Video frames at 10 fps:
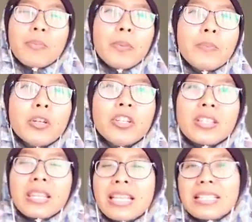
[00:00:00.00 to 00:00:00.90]
people
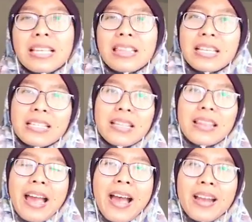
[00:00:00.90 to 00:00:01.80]
push this and this
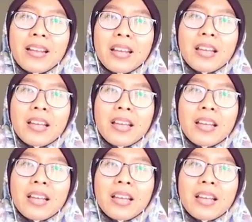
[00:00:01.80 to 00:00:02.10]
and that.